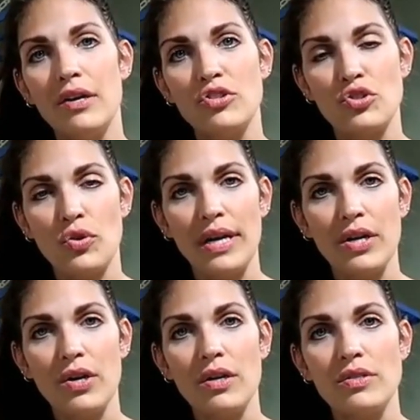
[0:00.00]
a
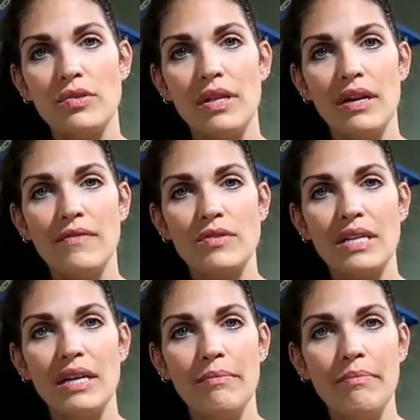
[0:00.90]
strainer so that if
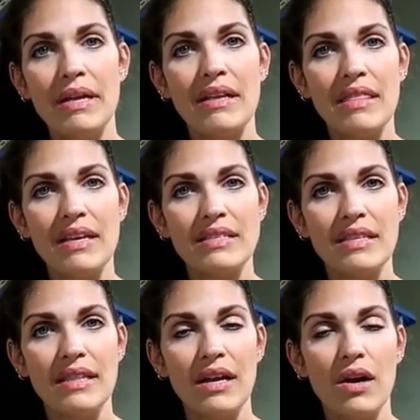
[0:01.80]
there's any big things
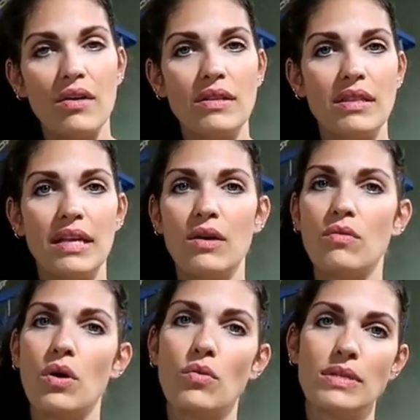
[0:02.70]
in there, that they
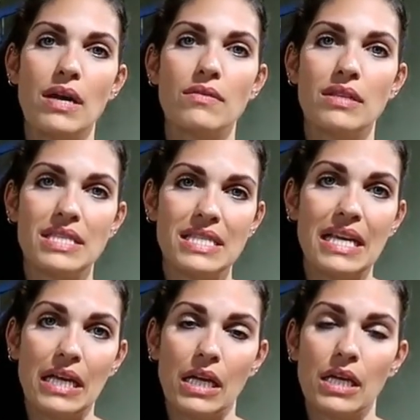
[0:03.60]
don't go down the
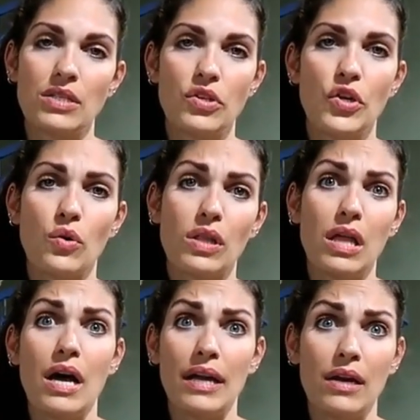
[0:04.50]
sink, so you don't
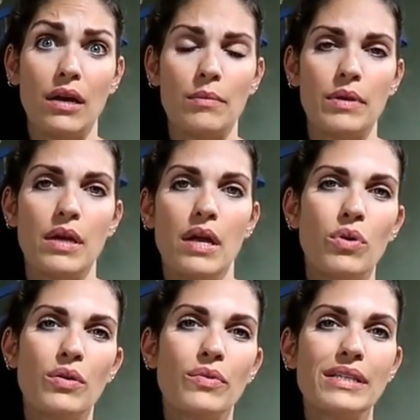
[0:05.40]
clog it up.
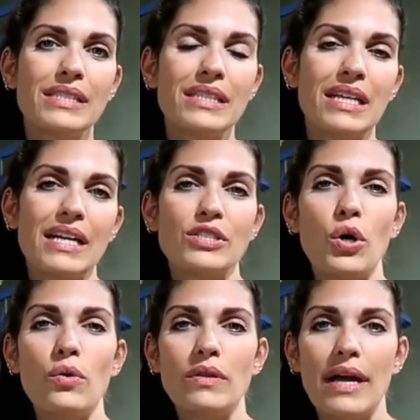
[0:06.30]
One reason that I
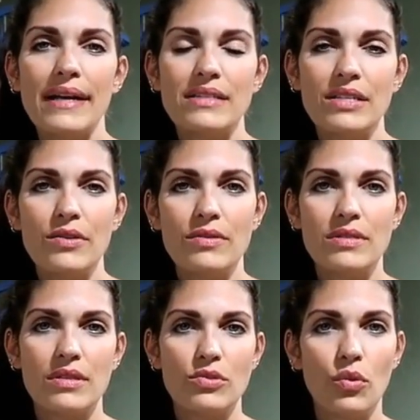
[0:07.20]
don't like to use
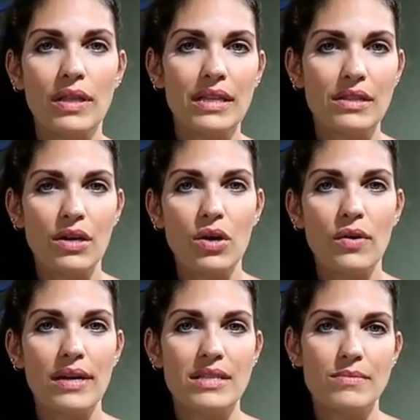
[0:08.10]
the toilet
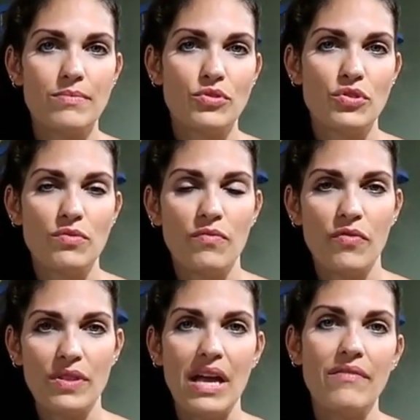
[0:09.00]
though is
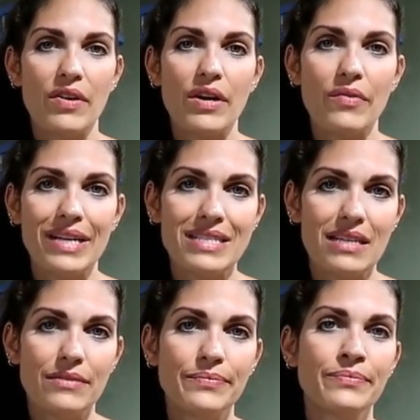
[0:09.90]
for that very
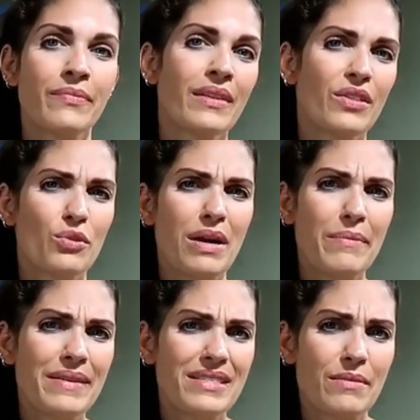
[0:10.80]
reason. There
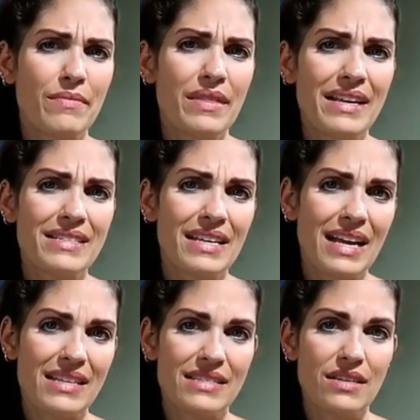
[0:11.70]
might be some things that
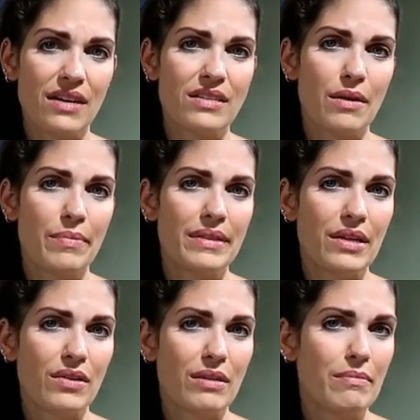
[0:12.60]
got sucked up in
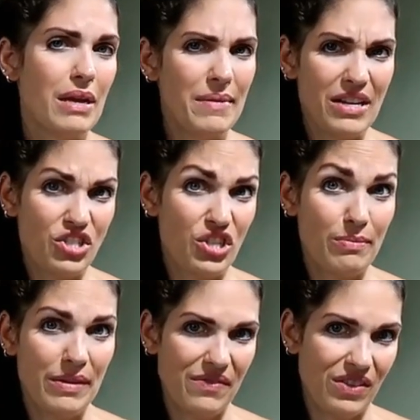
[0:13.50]
there that maybe I
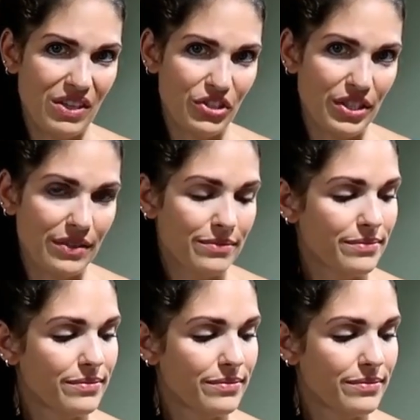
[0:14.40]
shouldn't be flushing.